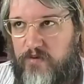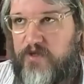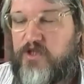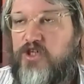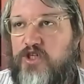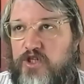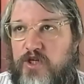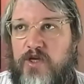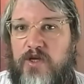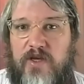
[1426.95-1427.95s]
which
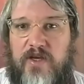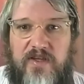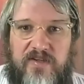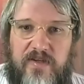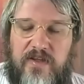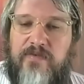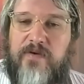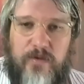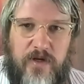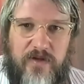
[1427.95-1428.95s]
is a
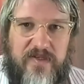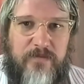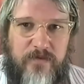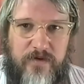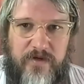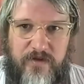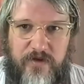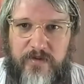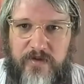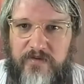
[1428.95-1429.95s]
difficult concept for
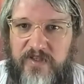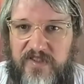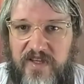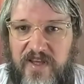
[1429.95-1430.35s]
interpretivists,